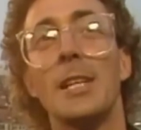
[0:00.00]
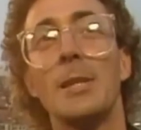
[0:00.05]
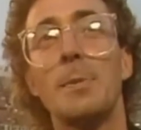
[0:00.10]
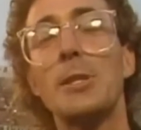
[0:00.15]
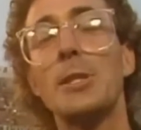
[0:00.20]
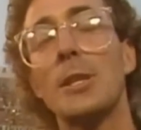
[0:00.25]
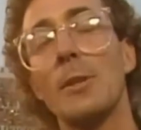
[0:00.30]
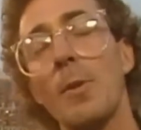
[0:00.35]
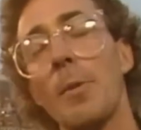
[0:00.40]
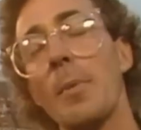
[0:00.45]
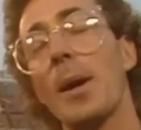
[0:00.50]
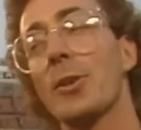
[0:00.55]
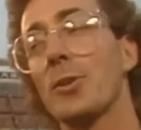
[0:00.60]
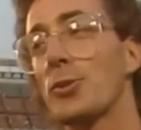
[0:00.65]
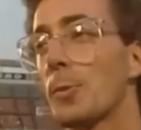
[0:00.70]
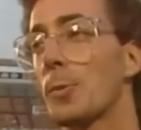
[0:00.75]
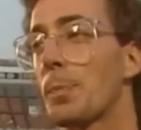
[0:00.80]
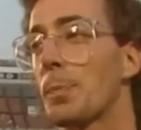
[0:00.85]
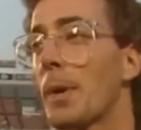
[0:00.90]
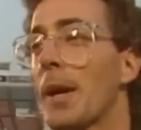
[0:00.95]
especially coming back
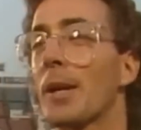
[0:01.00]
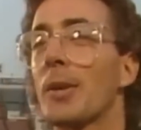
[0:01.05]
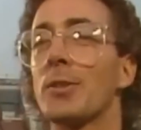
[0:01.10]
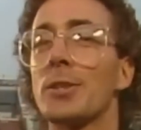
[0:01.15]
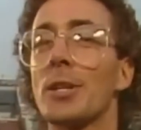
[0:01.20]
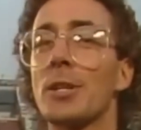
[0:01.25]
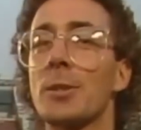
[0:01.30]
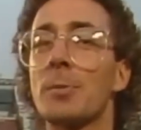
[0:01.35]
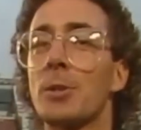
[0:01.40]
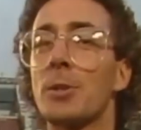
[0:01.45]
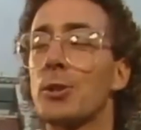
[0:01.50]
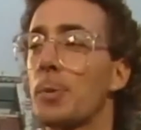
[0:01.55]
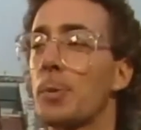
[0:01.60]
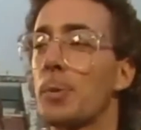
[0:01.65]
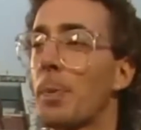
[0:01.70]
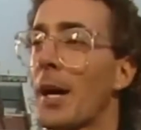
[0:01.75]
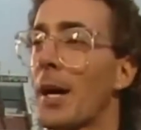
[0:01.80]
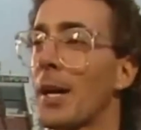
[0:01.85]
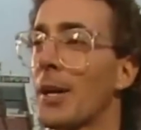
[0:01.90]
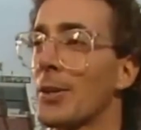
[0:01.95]
to Japan because he hasn't been to
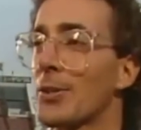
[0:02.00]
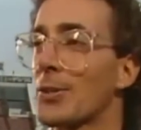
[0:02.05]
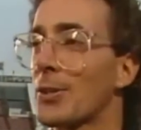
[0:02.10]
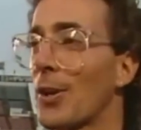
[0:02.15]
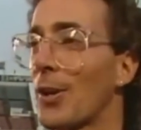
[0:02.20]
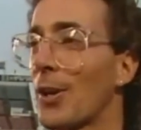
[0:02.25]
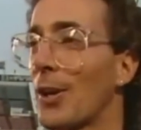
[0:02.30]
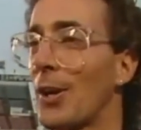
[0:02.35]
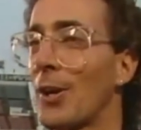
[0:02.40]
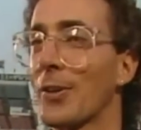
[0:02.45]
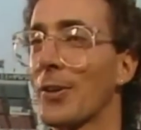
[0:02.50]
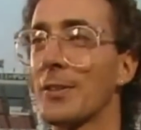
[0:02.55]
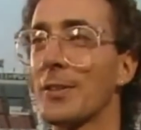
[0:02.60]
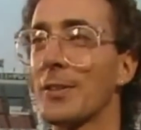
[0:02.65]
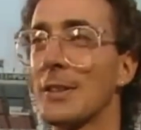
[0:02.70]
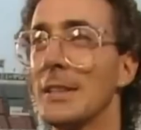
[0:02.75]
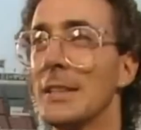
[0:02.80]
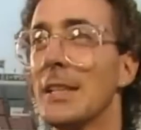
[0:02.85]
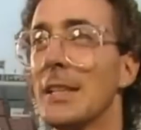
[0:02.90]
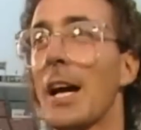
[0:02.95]
Japan in so long.
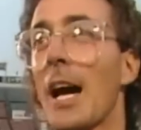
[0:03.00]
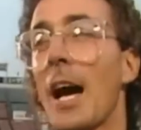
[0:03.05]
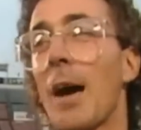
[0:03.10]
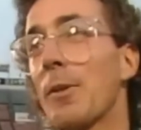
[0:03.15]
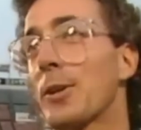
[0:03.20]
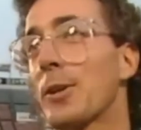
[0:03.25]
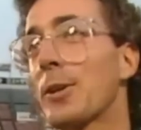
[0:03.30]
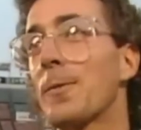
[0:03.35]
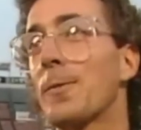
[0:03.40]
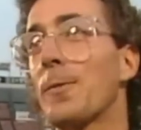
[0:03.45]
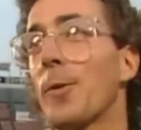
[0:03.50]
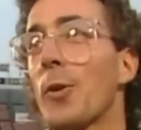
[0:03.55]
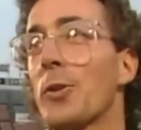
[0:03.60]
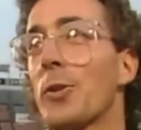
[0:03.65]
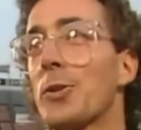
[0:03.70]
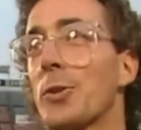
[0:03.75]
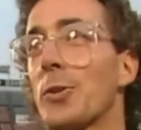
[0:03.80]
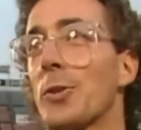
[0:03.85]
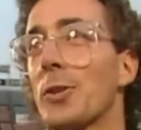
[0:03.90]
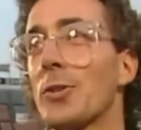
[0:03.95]
I'm looking
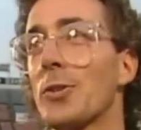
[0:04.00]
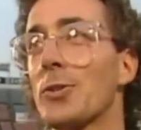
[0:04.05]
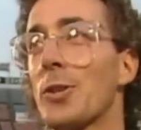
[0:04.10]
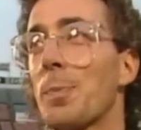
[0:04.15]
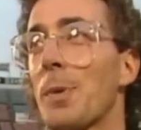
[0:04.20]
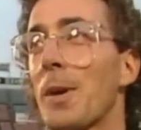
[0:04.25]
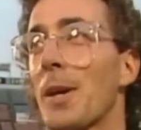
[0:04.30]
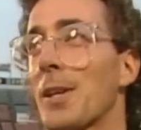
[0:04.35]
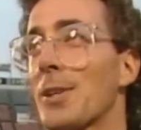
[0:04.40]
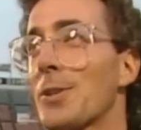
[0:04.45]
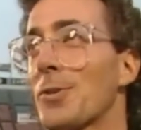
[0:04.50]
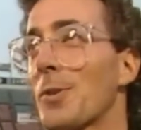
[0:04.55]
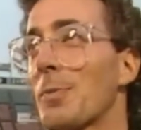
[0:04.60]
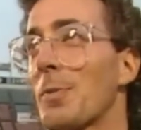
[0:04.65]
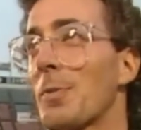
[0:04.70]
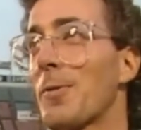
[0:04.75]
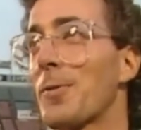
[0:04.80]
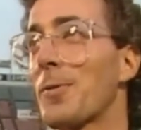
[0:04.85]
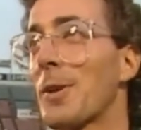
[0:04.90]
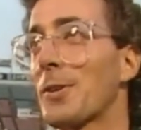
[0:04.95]
forward to it because Japan's one
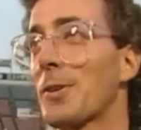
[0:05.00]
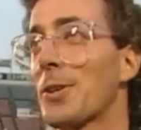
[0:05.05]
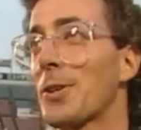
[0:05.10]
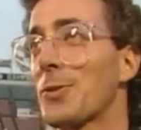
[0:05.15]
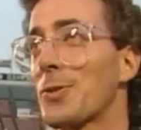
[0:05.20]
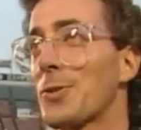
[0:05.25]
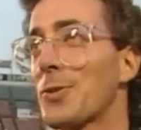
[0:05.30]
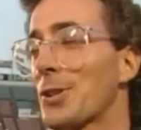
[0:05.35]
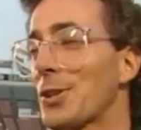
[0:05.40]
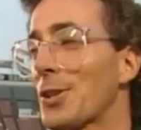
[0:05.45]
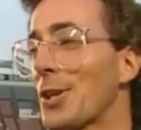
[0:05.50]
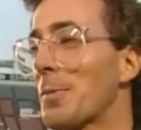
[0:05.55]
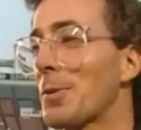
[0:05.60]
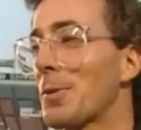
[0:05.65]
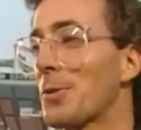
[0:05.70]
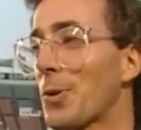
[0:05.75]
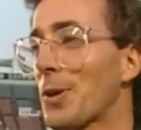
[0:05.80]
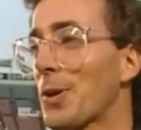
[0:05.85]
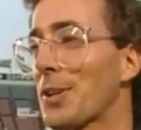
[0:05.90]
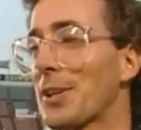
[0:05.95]
of my favorite countries to come
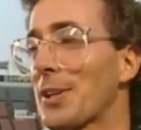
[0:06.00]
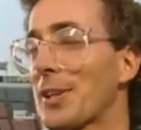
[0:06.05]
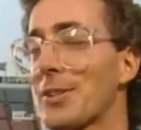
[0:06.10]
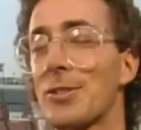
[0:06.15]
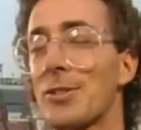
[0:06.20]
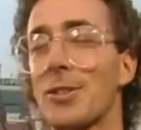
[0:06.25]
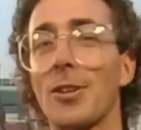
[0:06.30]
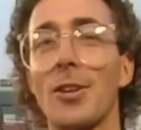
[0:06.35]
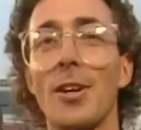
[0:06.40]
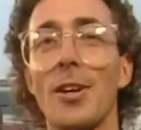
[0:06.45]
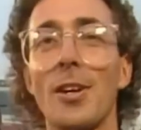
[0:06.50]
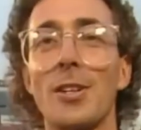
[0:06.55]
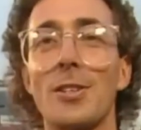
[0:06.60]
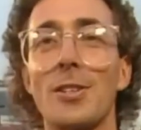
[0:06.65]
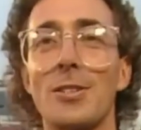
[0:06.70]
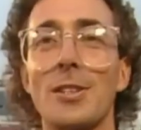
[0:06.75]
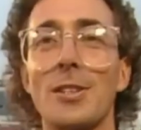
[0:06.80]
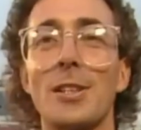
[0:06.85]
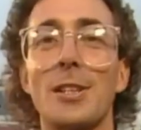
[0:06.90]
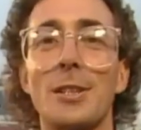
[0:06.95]
and work in, so
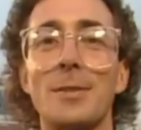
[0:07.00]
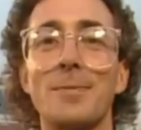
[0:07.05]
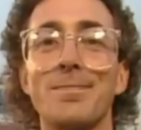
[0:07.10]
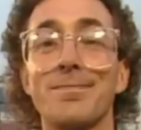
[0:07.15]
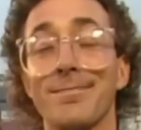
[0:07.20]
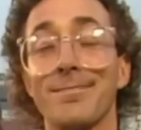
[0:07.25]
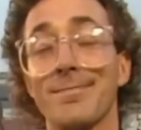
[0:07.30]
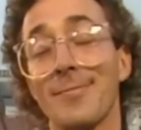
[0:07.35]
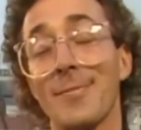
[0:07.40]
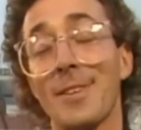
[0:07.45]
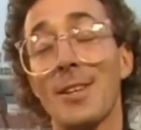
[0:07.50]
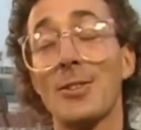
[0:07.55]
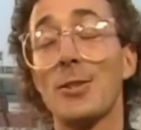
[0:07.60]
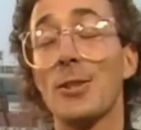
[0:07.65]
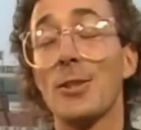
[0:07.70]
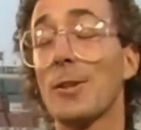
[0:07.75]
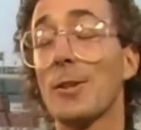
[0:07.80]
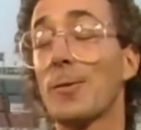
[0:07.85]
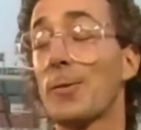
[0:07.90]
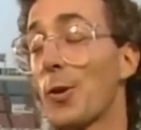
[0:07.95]
it's uh,
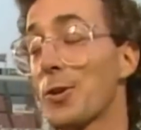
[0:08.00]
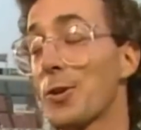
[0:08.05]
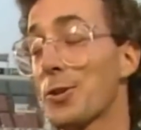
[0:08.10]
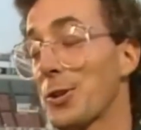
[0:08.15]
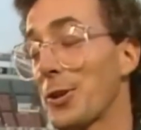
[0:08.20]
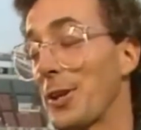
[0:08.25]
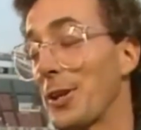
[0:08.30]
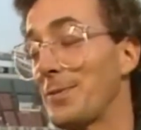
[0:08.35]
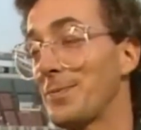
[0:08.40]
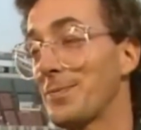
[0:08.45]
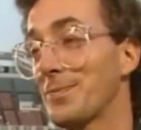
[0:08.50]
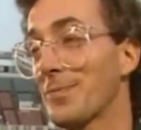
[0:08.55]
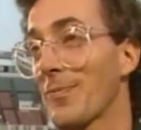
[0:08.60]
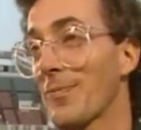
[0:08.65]
just looking forward to it.